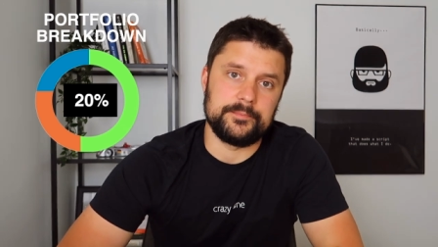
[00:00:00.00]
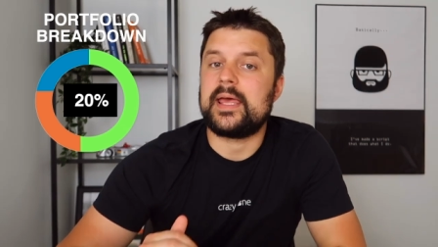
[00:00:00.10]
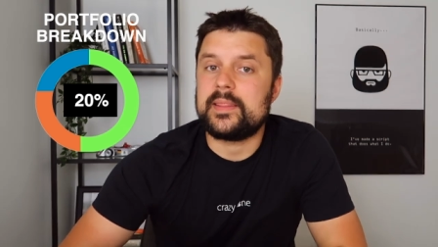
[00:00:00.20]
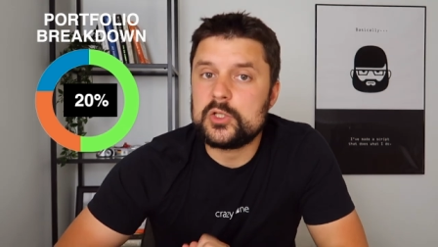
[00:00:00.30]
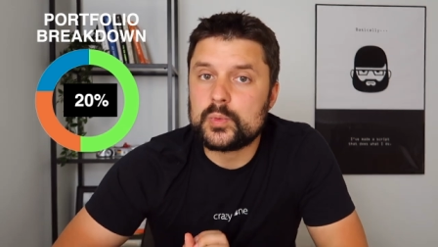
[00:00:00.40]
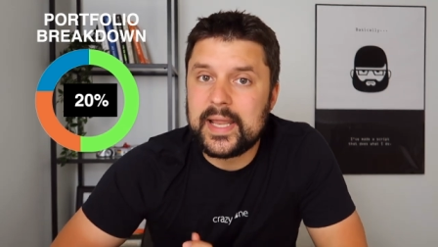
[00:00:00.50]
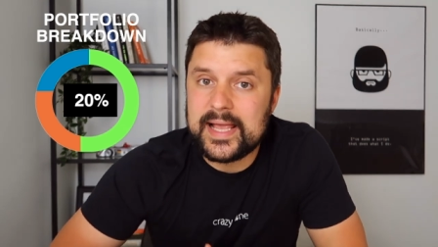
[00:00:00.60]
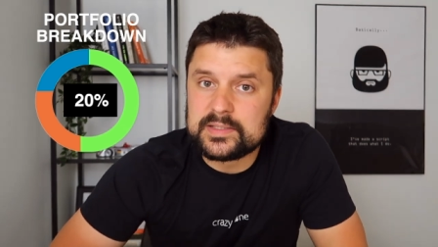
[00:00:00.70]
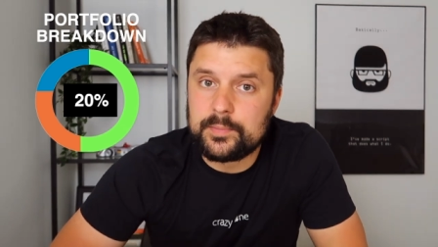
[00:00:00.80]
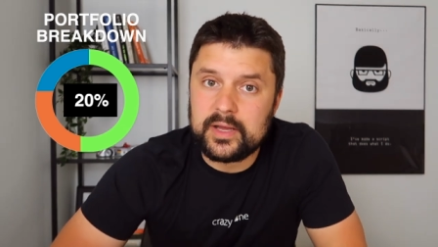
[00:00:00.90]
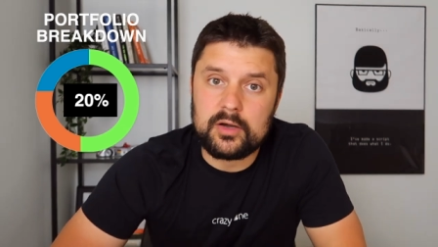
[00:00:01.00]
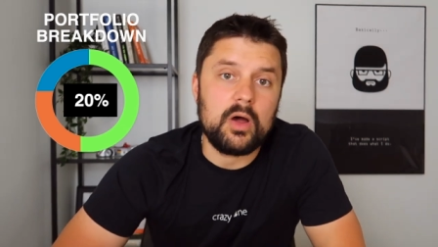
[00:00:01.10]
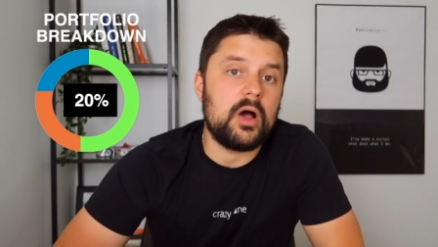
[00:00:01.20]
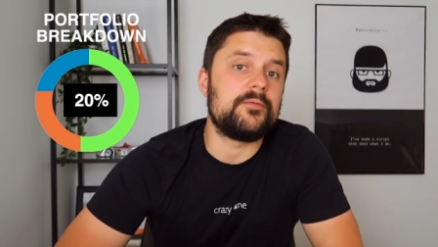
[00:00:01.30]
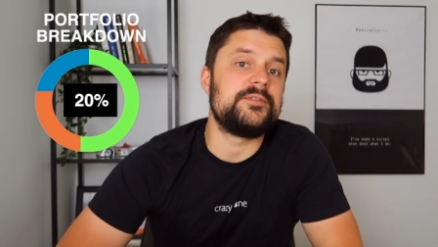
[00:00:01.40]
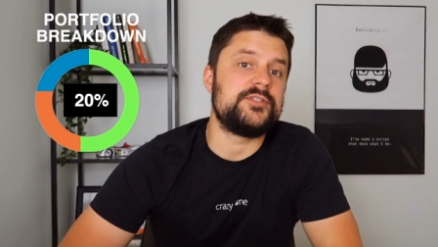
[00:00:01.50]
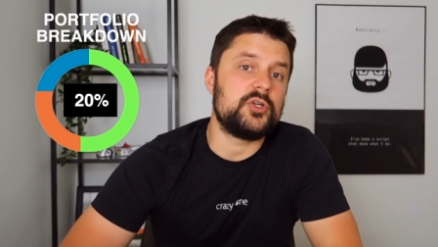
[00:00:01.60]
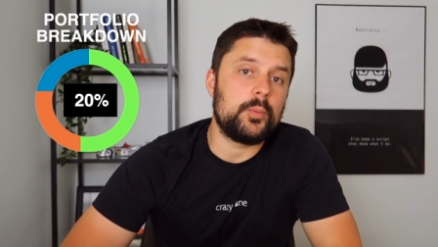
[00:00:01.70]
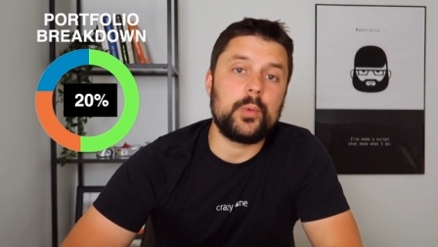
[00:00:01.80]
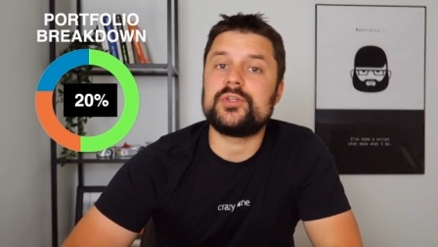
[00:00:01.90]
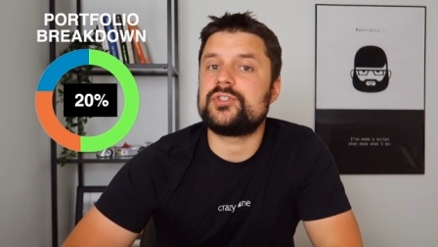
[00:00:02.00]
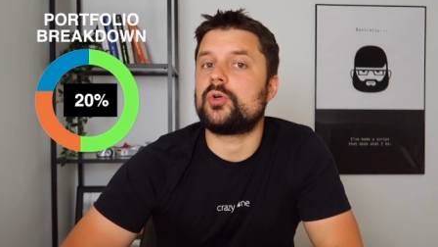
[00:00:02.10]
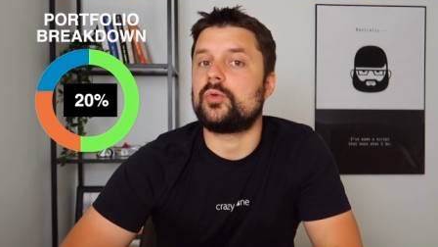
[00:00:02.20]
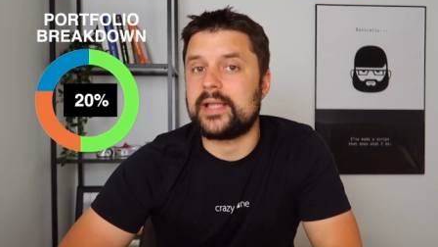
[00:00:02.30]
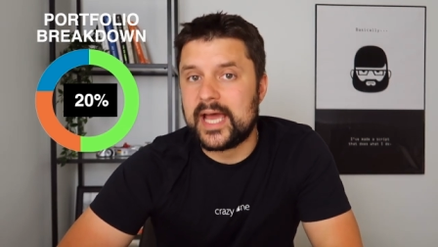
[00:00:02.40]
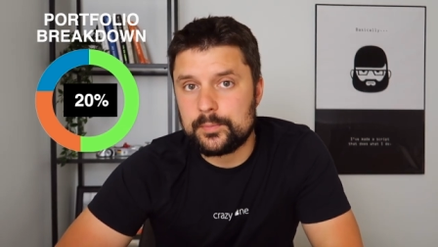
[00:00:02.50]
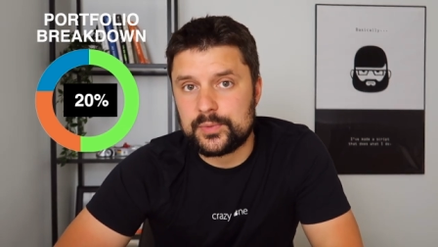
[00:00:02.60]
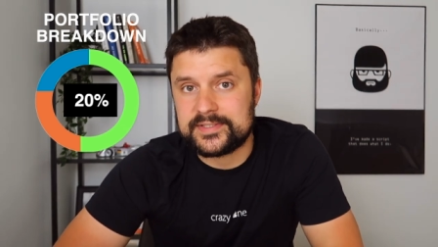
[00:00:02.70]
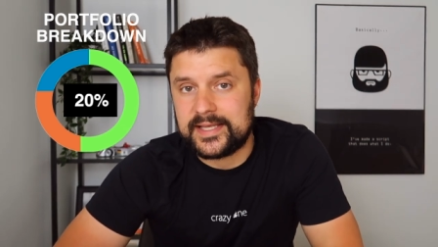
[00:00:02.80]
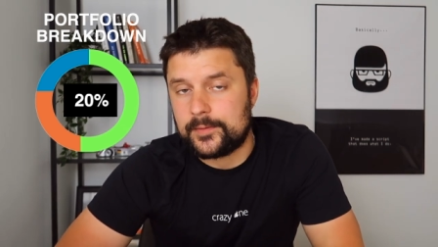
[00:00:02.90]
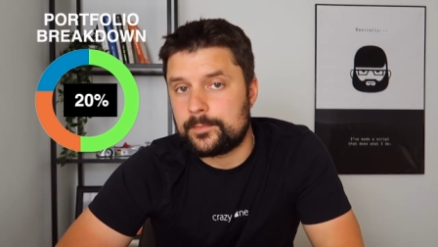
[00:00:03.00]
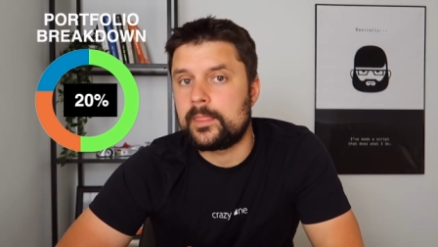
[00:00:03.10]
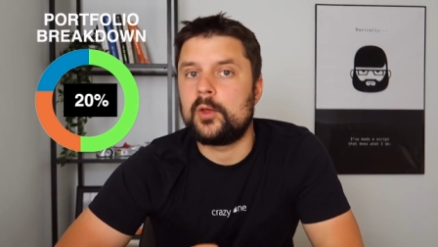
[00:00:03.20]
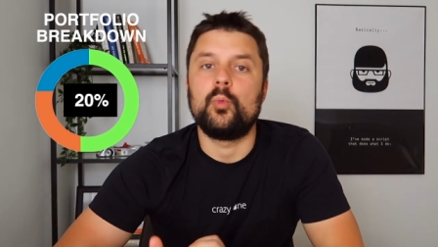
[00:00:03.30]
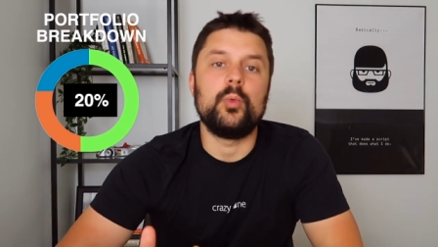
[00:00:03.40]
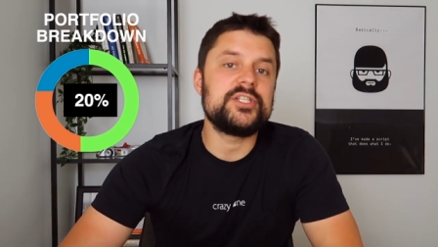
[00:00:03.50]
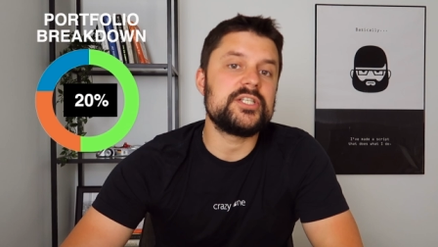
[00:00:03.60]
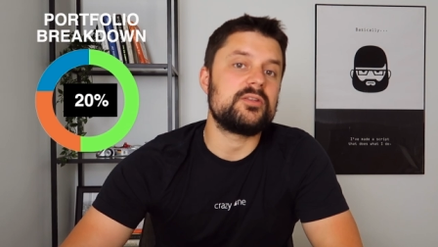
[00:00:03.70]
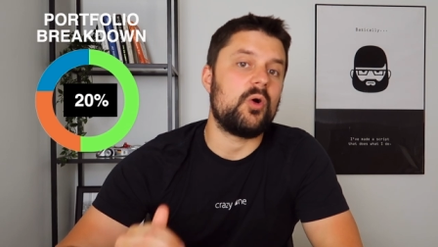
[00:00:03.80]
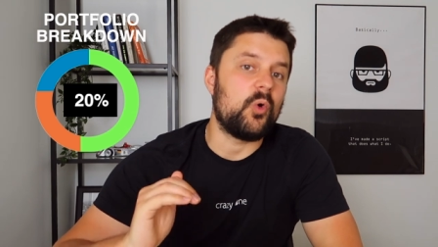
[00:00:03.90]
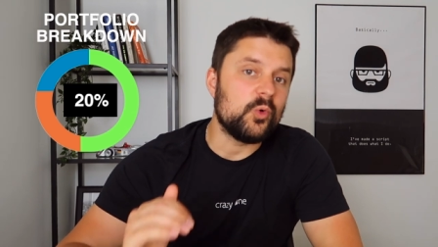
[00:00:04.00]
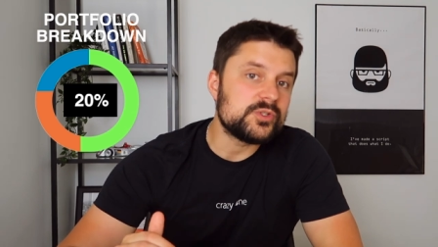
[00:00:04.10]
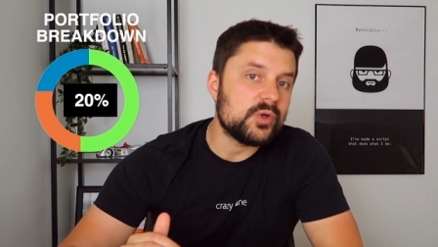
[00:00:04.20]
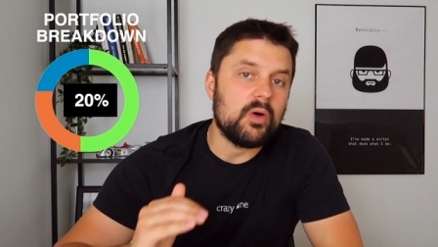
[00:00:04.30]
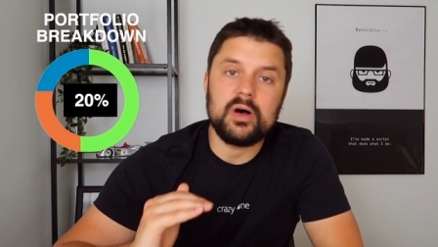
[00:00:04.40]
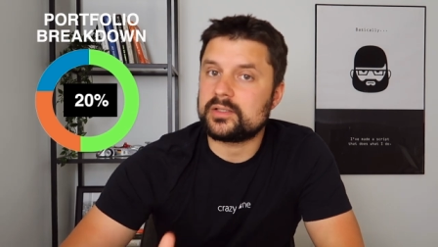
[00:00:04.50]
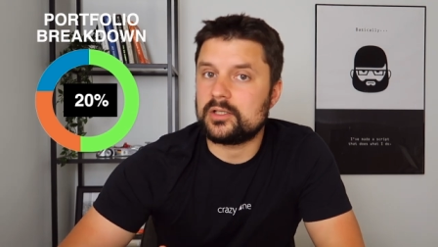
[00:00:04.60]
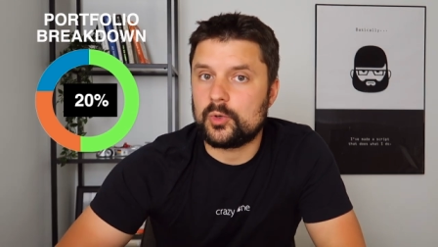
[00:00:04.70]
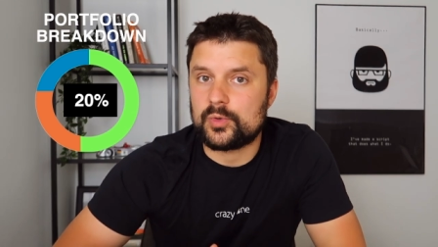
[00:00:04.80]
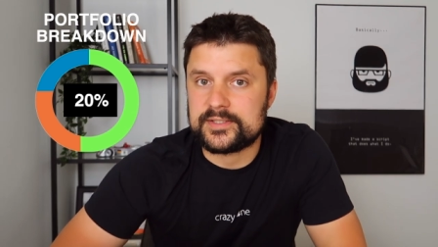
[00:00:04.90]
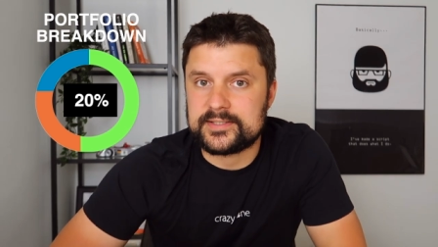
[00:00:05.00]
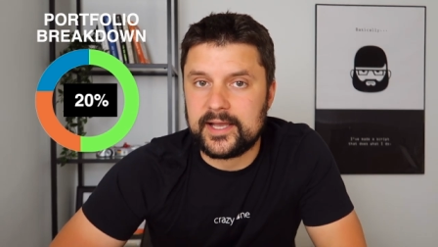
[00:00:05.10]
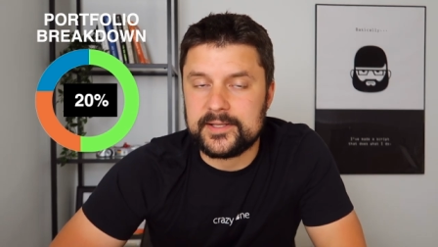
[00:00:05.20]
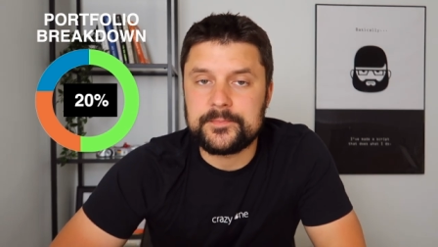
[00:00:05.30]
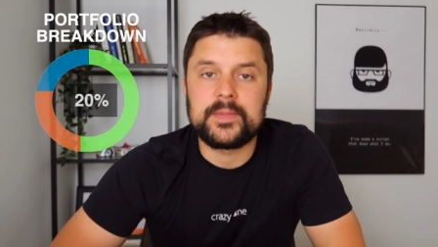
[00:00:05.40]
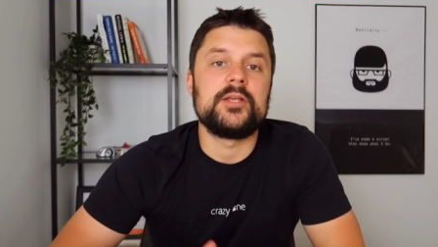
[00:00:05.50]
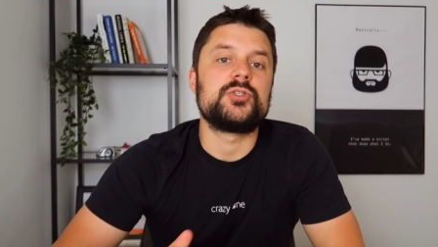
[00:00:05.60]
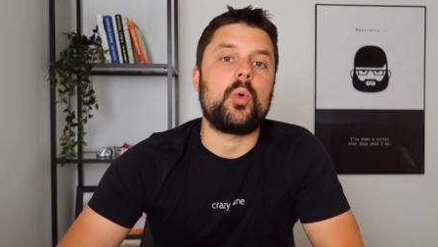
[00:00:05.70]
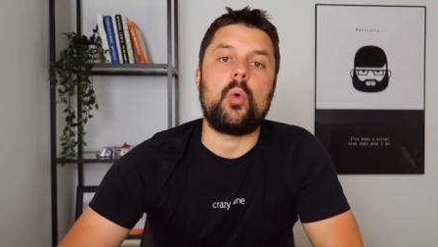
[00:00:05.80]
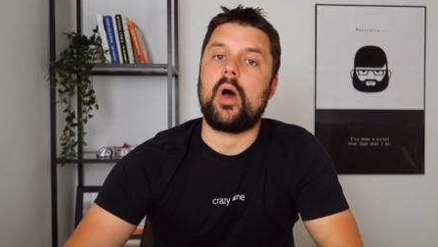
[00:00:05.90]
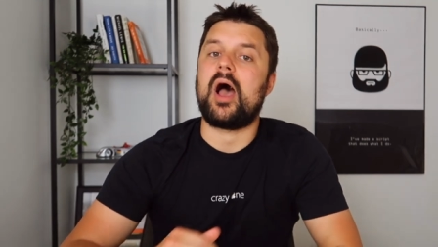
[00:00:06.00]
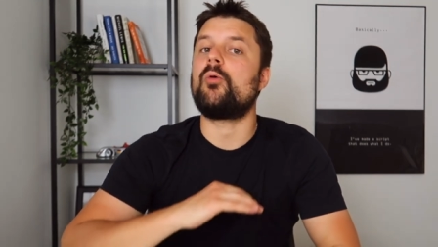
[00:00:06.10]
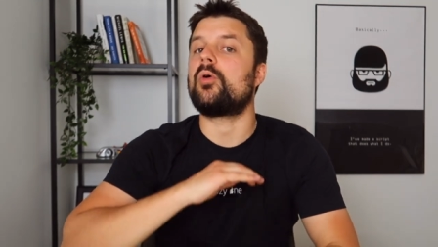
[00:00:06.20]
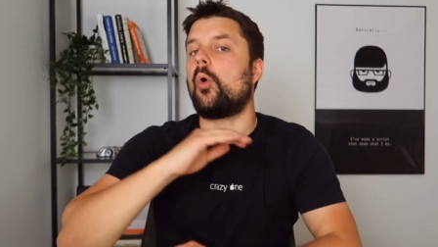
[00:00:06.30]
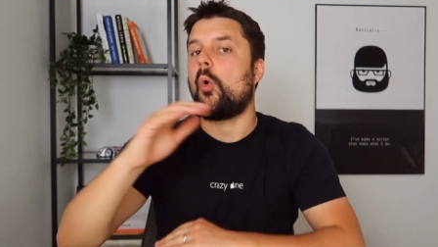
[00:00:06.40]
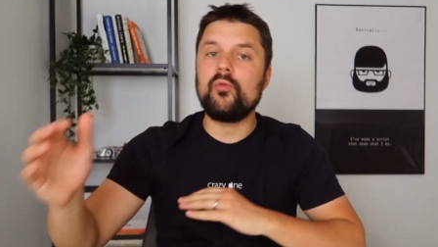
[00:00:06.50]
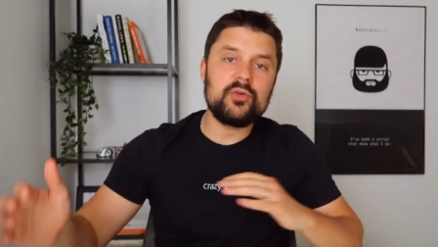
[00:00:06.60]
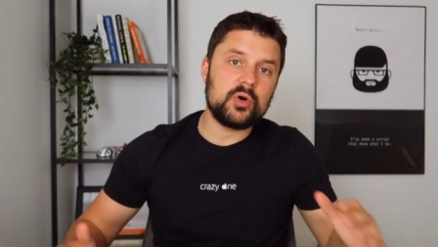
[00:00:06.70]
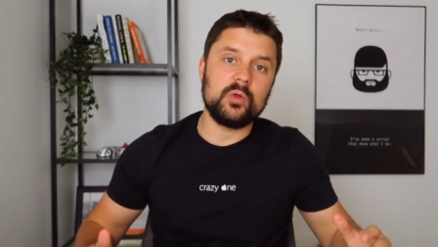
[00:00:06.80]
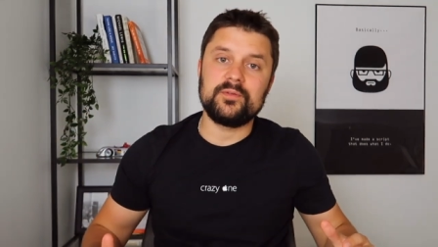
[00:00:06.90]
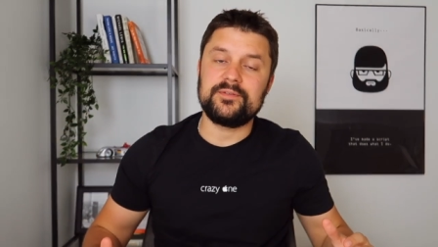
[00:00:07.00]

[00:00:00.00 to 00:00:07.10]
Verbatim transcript: And this one has a M A R of zero point zero nine percent, which is also on the lower side. So our overall